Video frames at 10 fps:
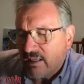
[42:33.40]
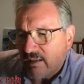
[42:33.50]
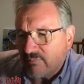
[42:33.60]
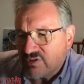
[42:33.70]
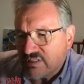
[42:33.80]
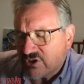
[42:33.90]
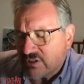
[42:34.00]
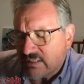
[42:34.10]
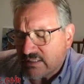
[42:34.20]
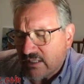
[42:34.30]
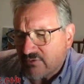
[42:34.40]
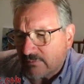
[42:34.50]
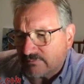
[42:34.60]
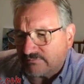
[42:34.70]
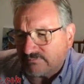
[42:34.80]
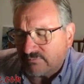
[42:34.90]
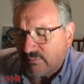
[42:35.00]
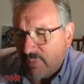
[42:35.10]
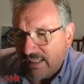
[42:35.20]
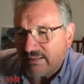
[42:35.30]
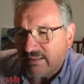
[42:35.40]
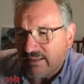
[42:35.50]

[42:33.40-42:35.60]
musicians, et cetera. But